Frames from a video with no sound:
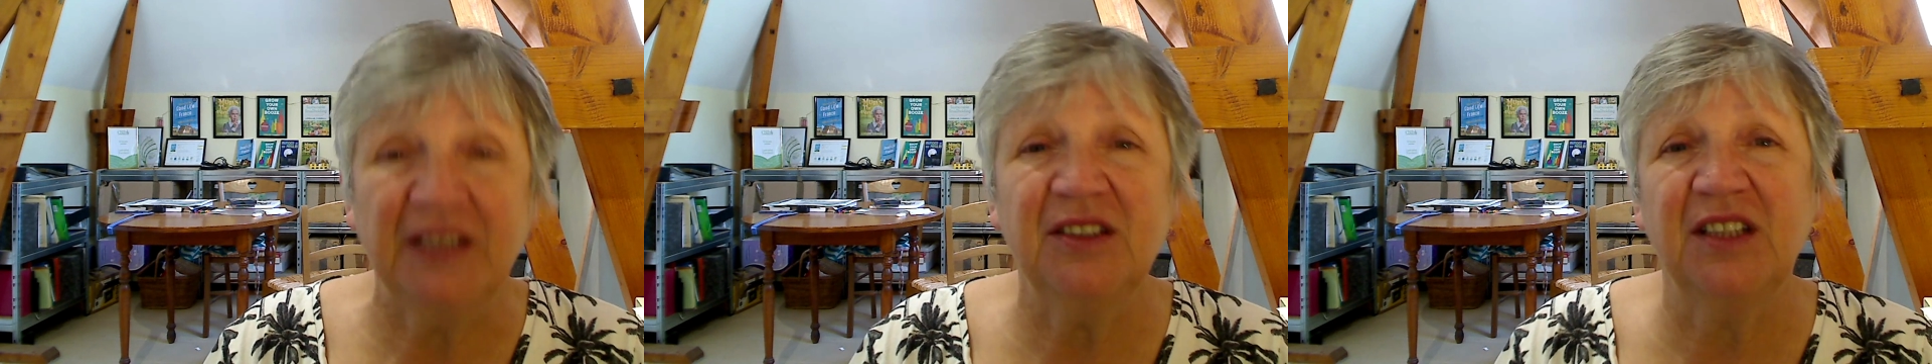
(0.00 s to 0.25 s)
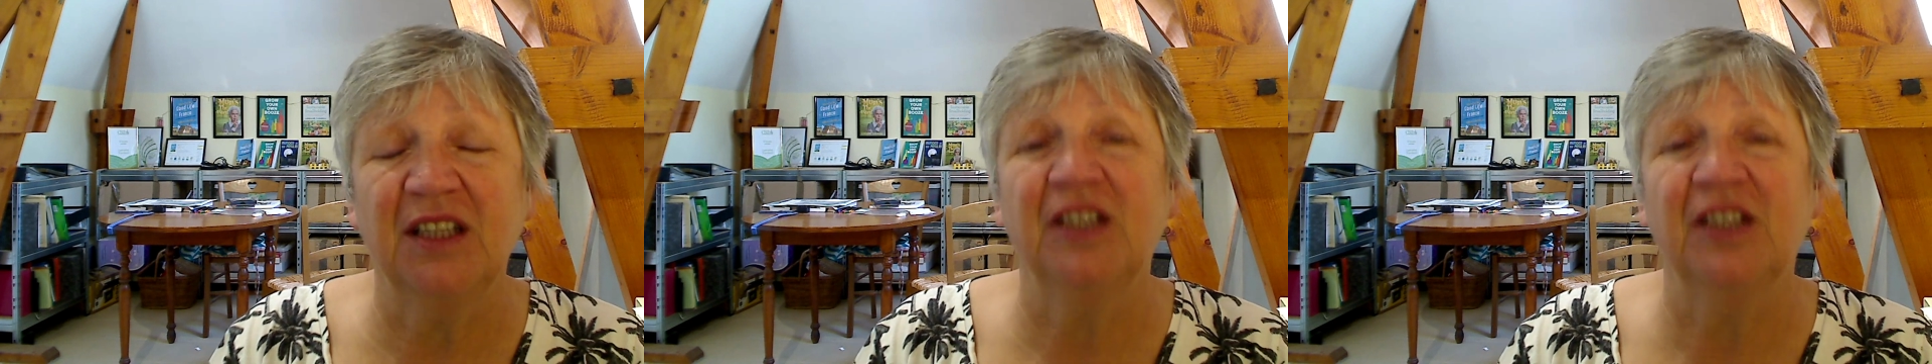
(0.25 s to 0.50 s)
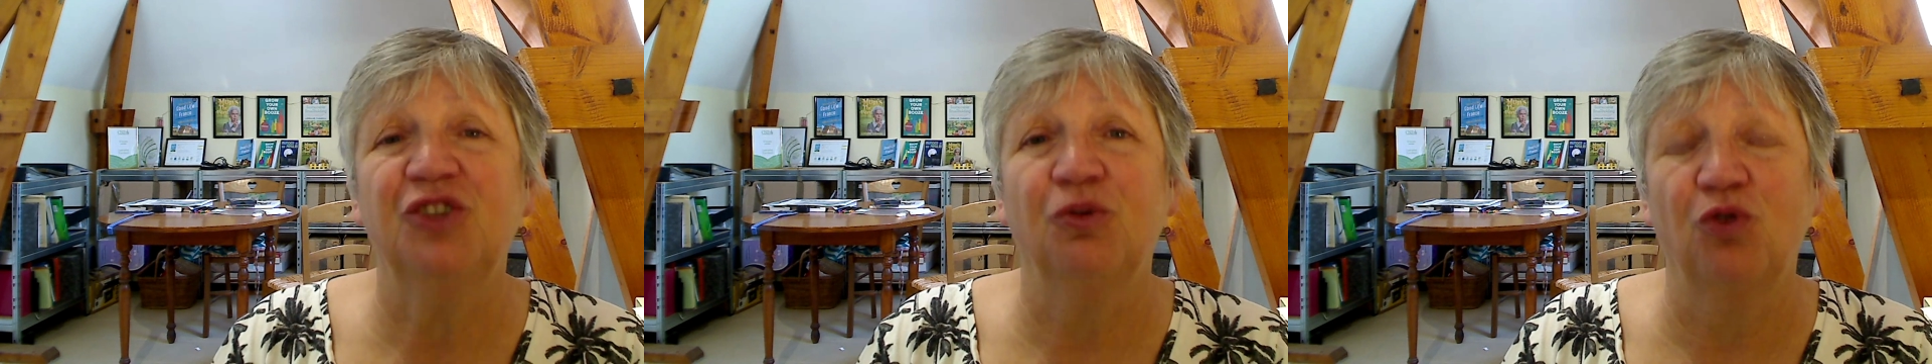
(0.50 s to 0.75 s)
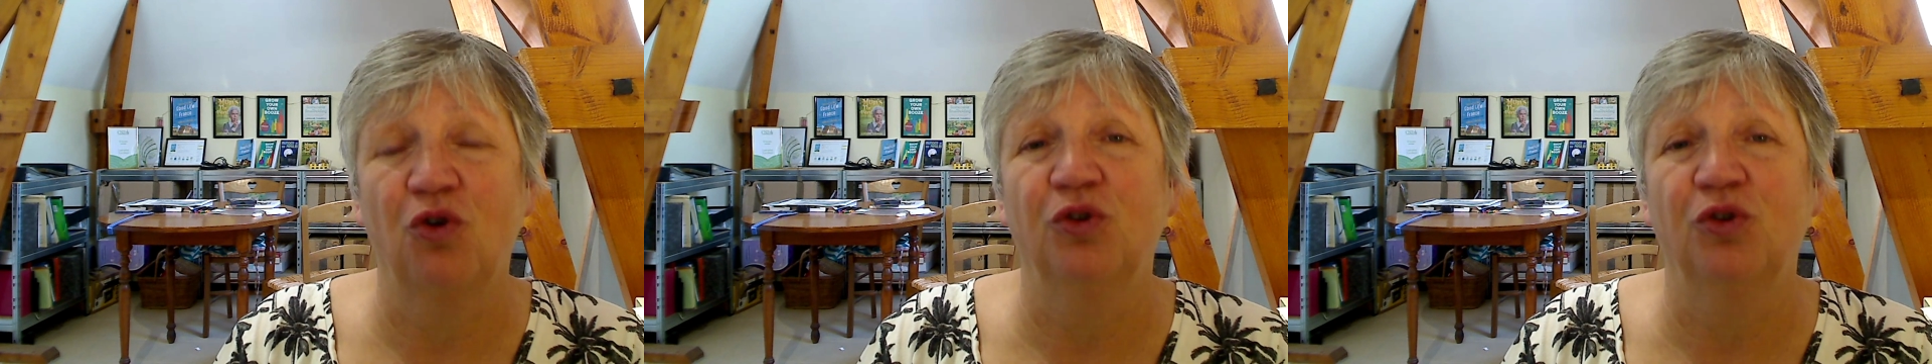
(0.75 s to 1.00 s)
as the initial
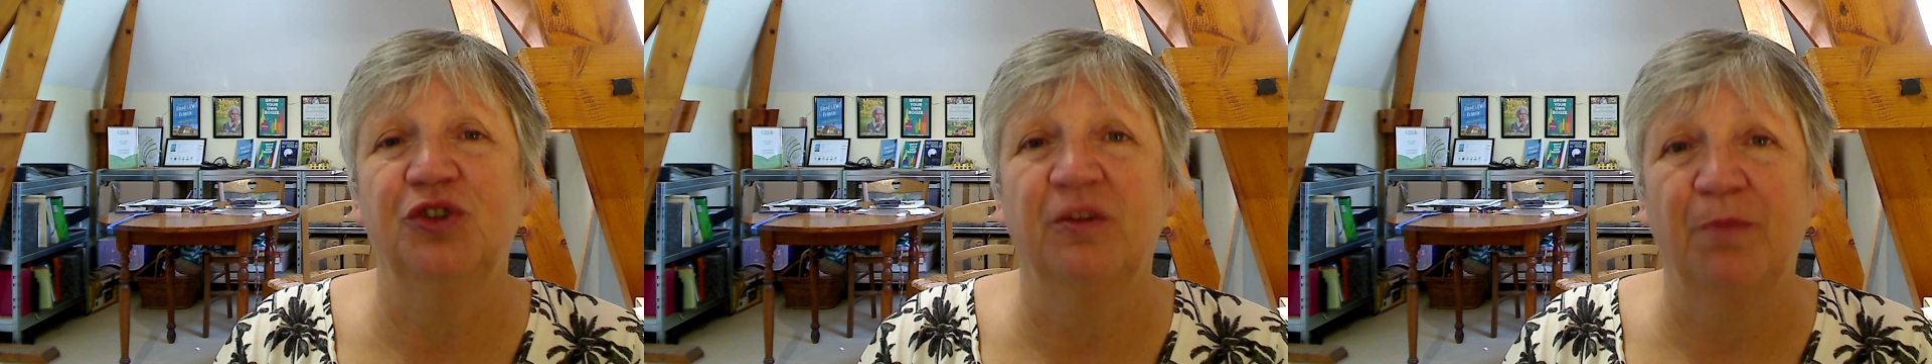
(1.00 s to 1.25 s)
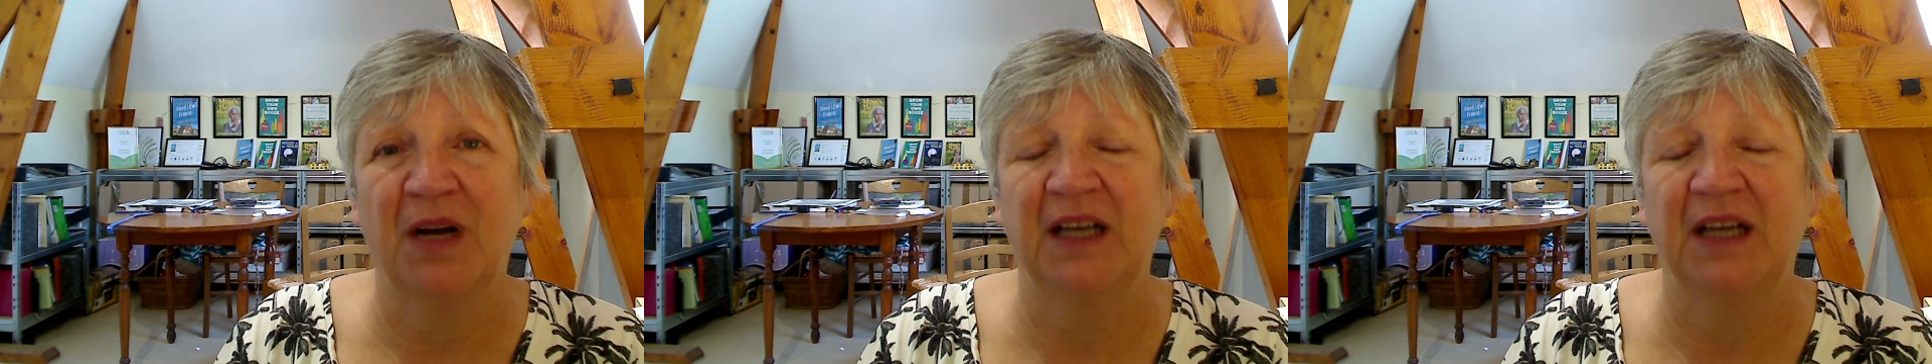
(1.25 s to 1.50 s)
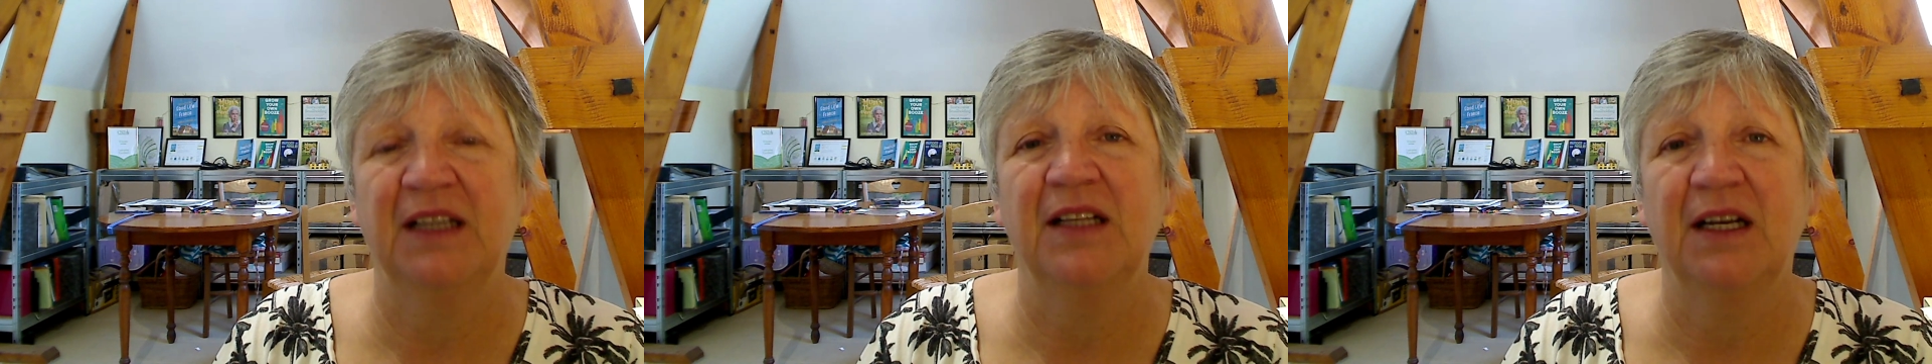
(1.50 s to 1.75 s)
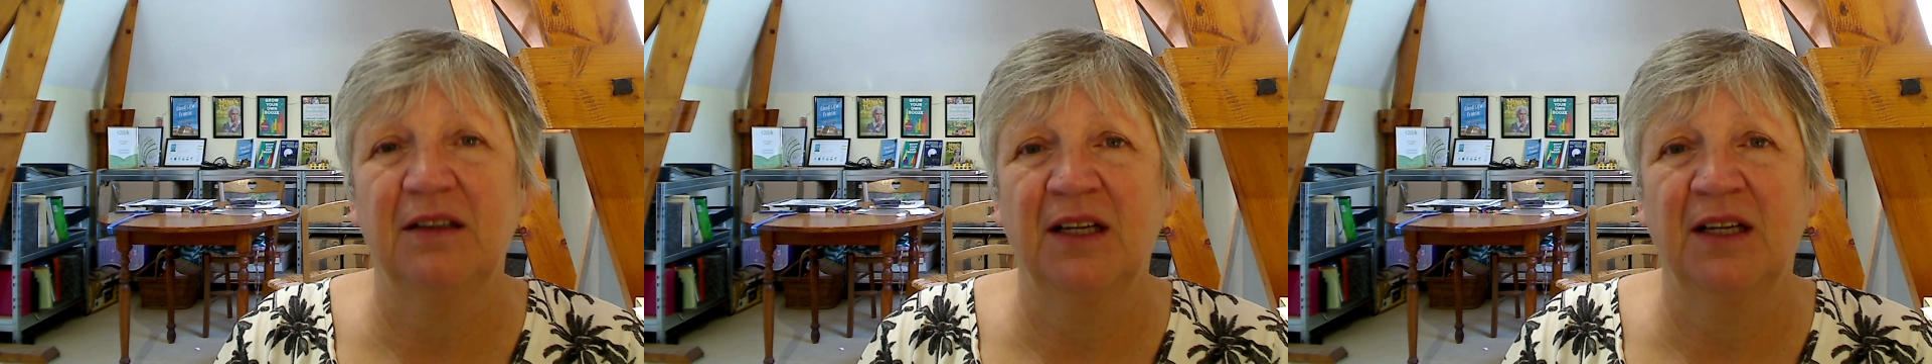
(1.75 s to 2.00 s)
cost of buying
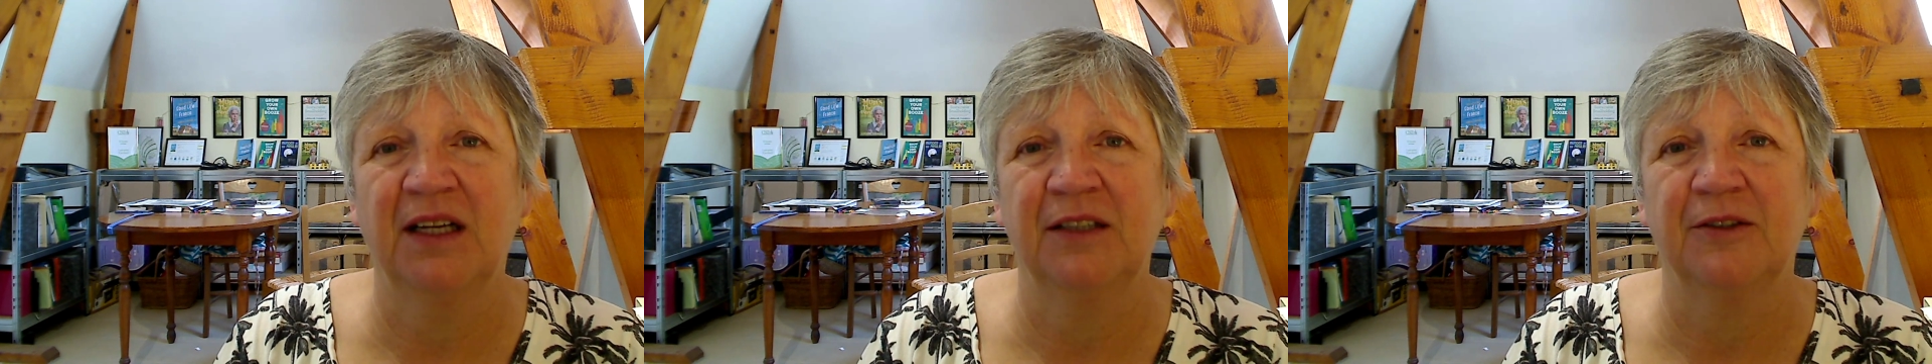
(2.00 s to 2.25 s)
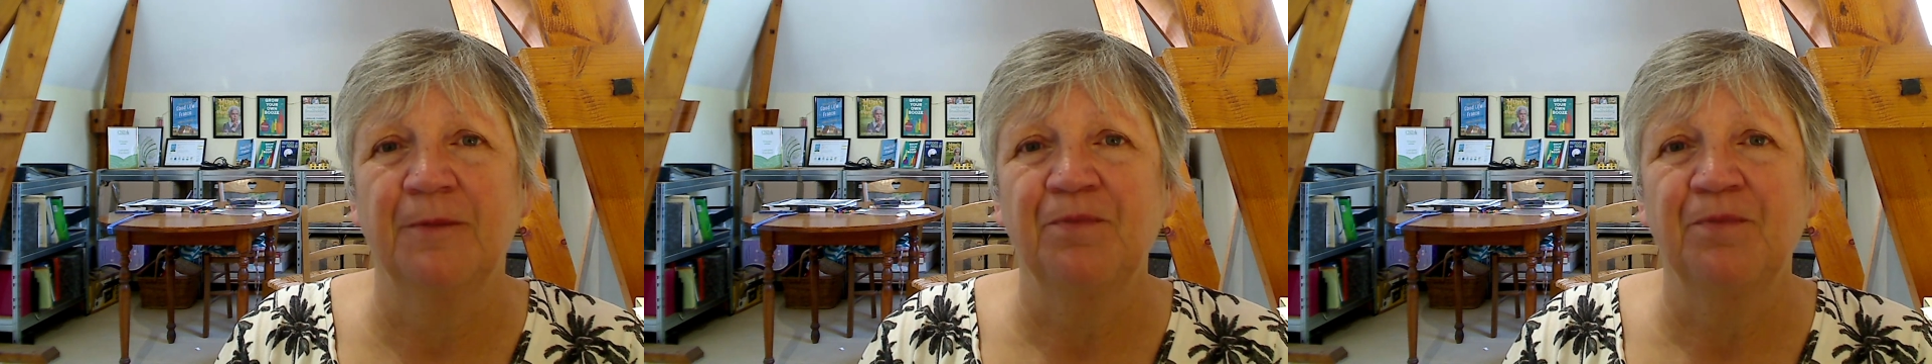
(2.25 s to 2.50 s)
that land,